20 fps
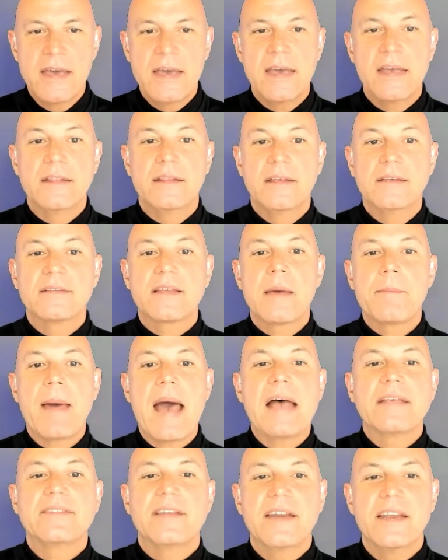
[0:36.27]
In this
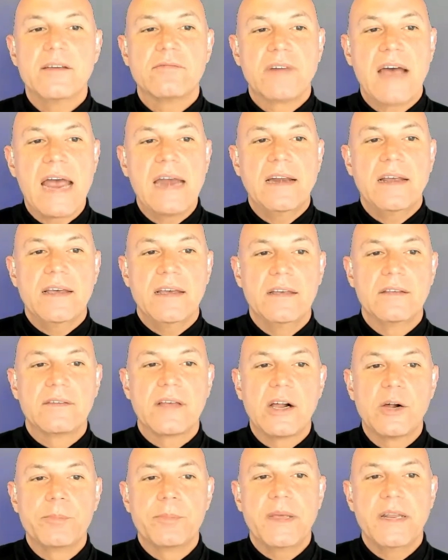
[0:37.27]
capacity, Riley is
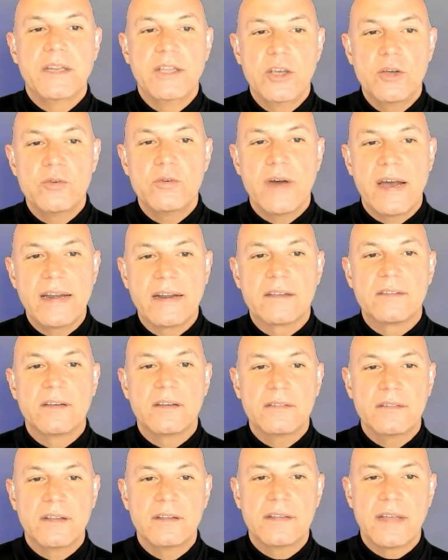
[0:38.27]
helping new and
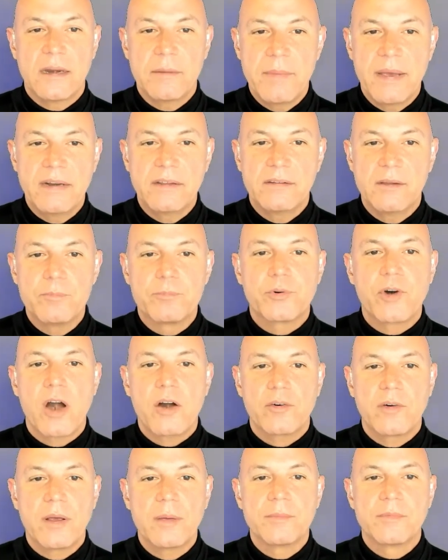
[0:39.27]
existing telemedicine
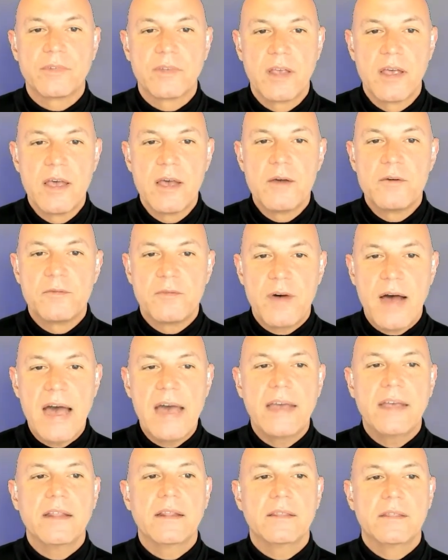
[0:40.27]
programs
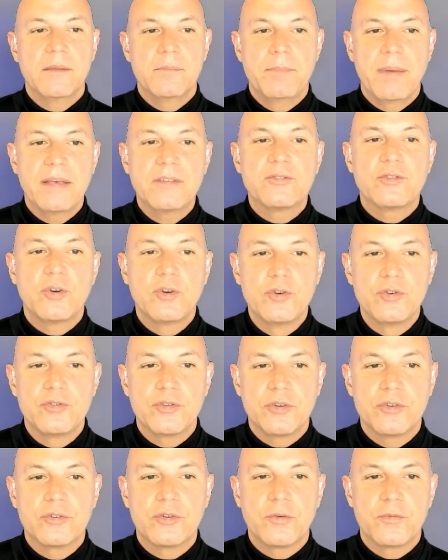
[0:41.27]
find the best
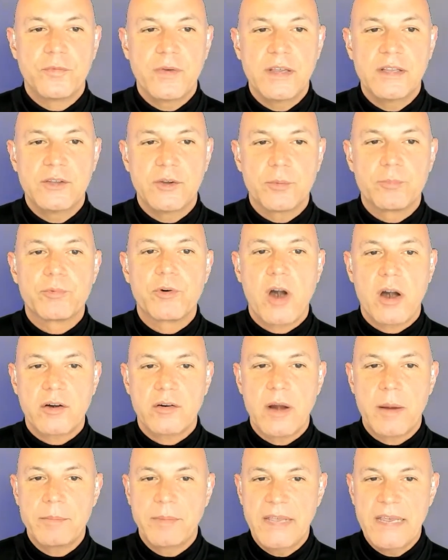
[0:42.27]
solution to fit their
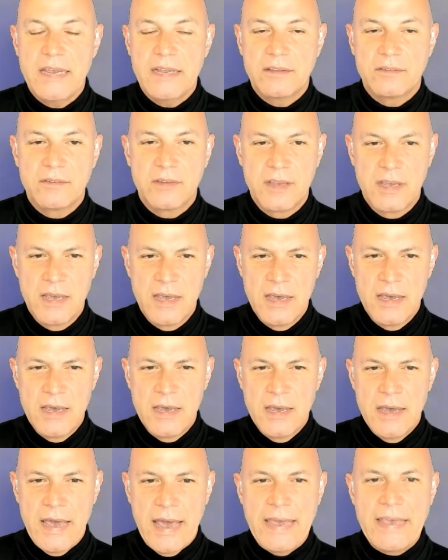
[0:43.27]
program needs.
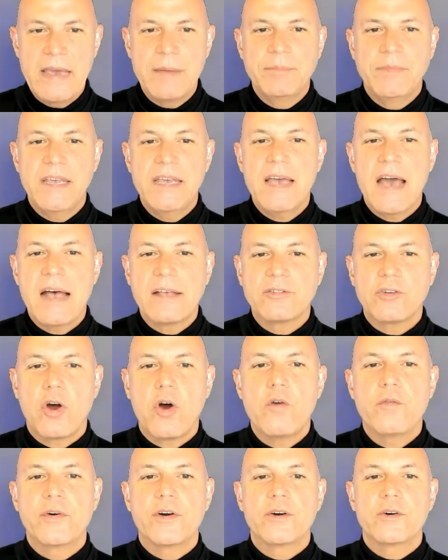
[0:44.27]
AMD has
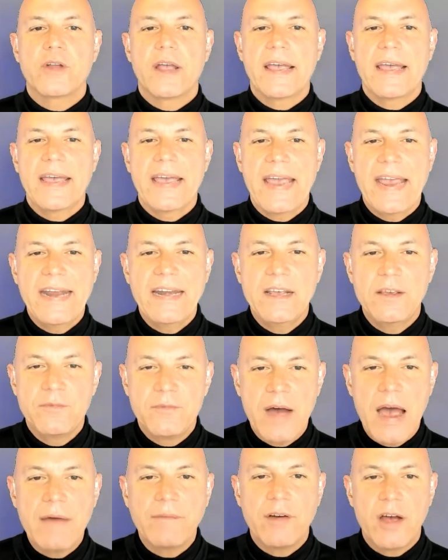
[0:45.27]
over
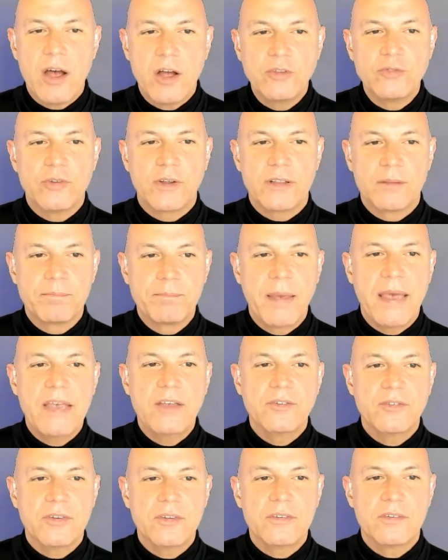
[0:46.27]
8,500
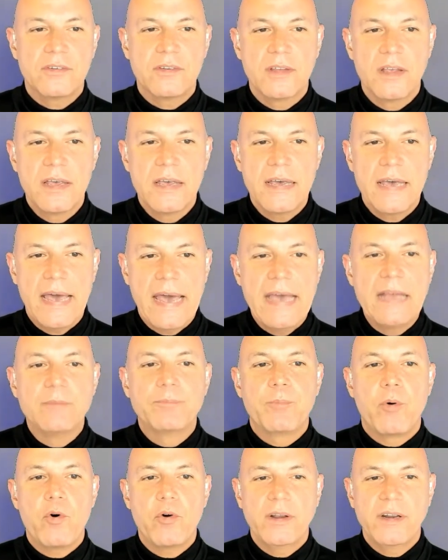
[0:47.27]
patients
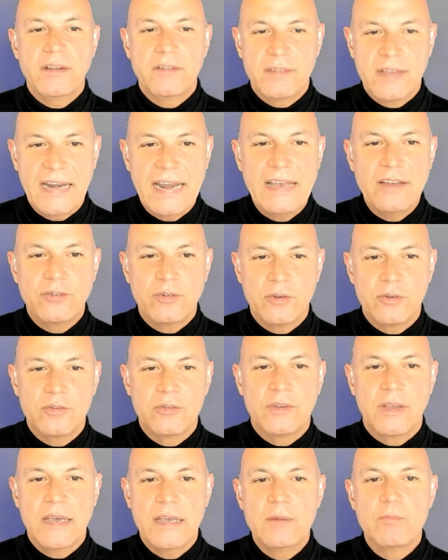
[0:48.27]
endpoint
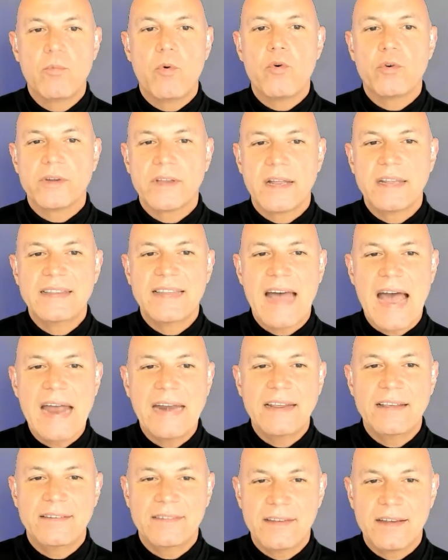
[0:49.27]
installations in more than
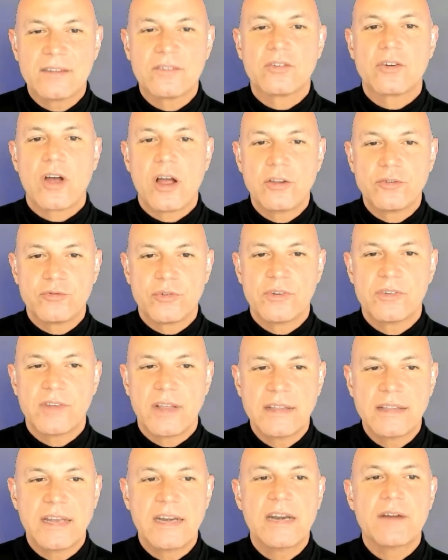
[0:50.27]
96 countries
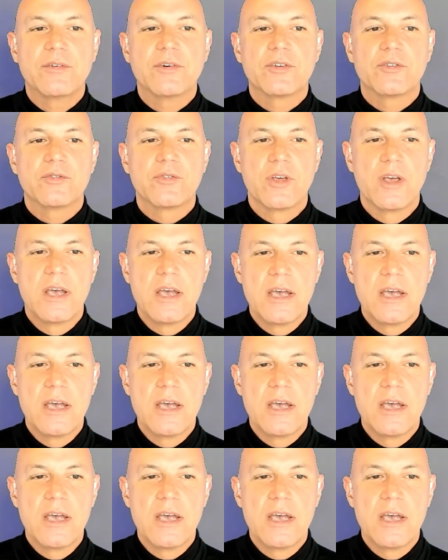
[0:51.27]
and delivers